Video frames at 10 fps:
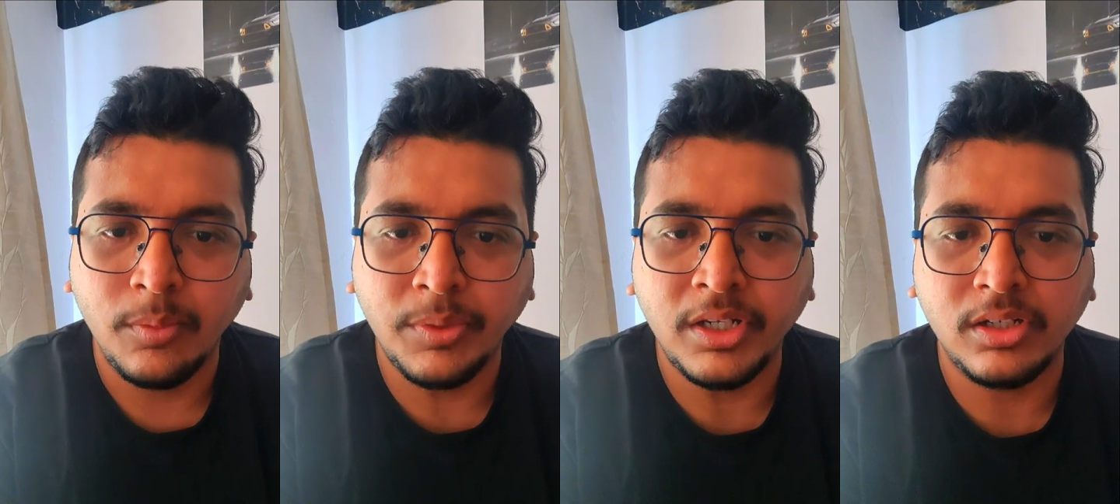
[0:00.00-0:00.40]

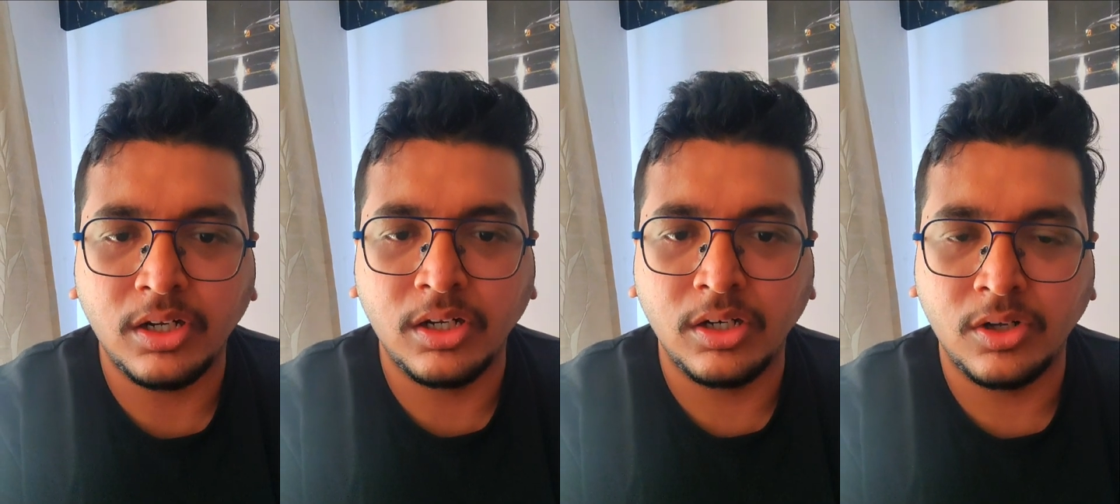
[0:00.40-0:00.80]
being
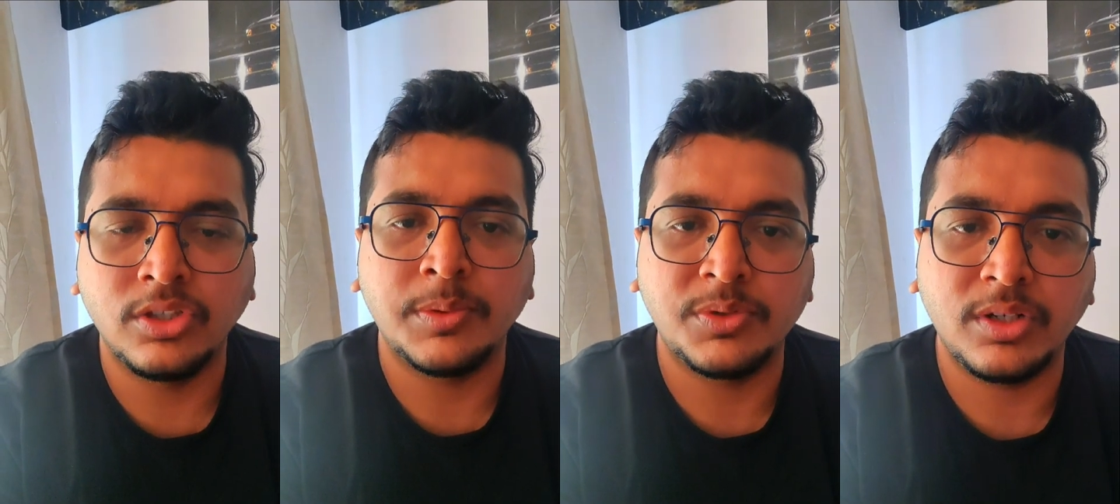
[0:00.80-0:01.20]

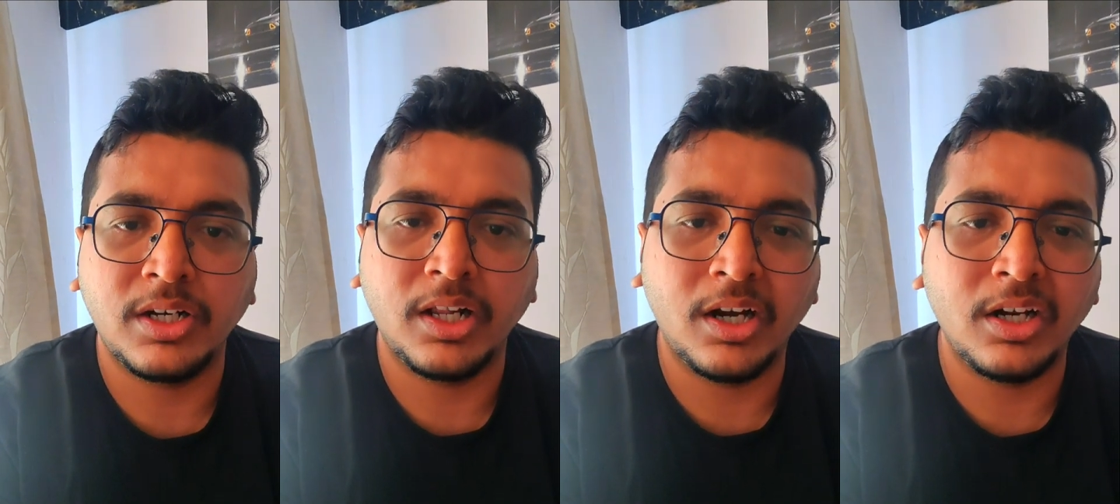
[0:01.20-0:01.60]
conceptual
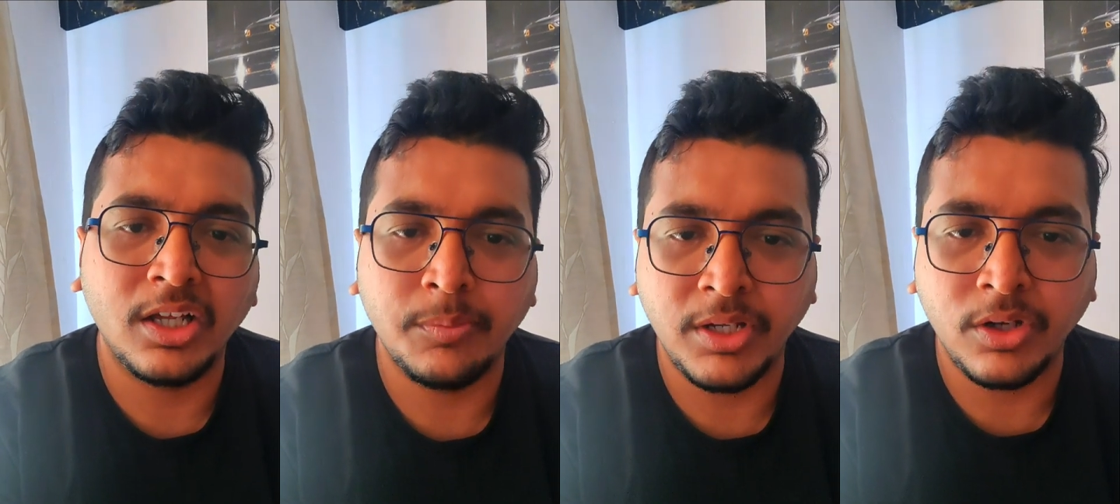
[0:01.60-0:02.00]
and
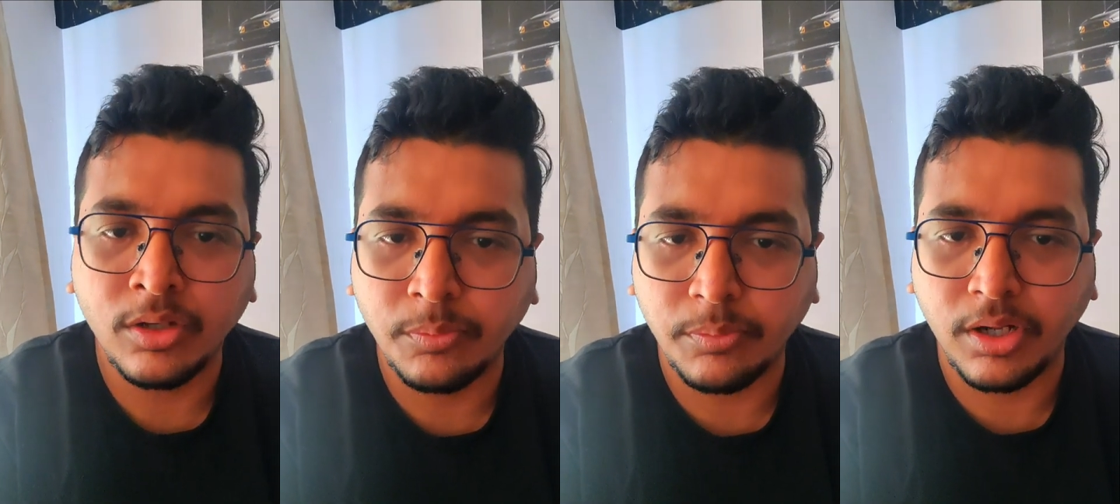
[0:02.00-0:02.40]
LRDI being
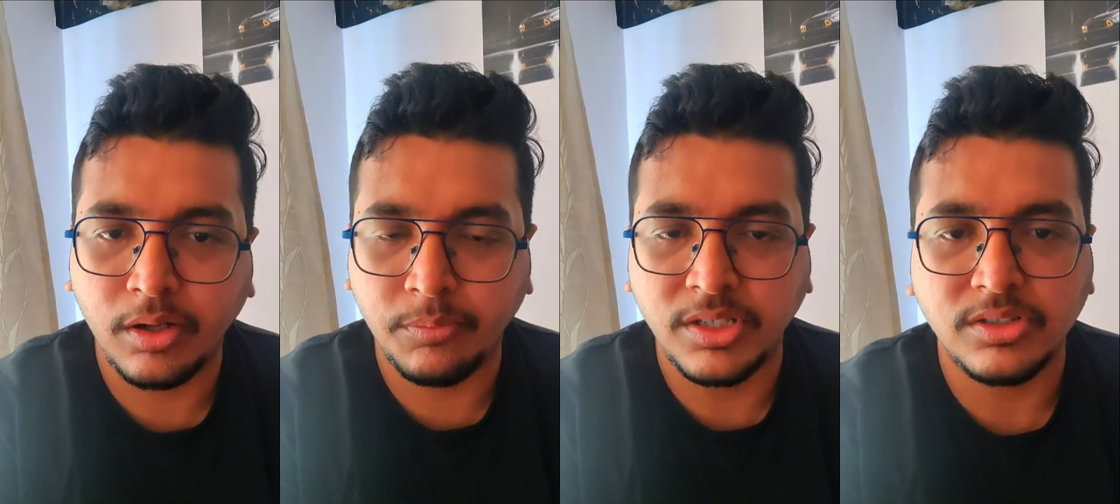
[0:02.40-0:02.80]

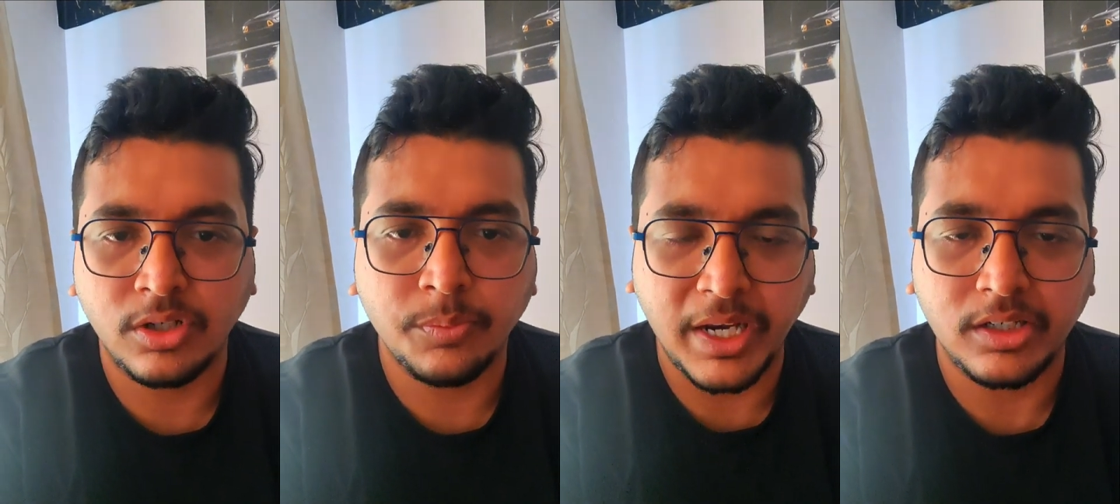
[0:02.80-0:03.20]
based
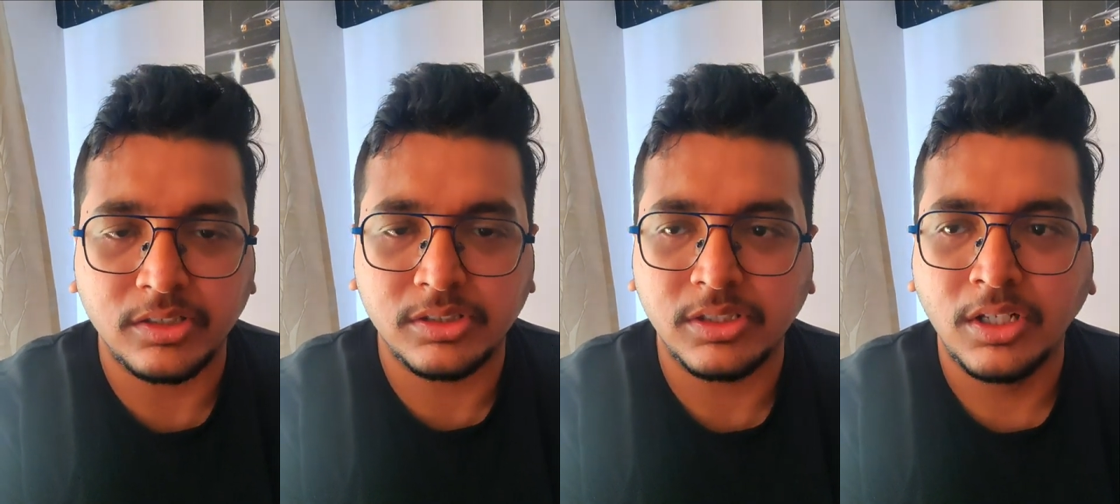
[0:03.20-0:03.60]
on practice.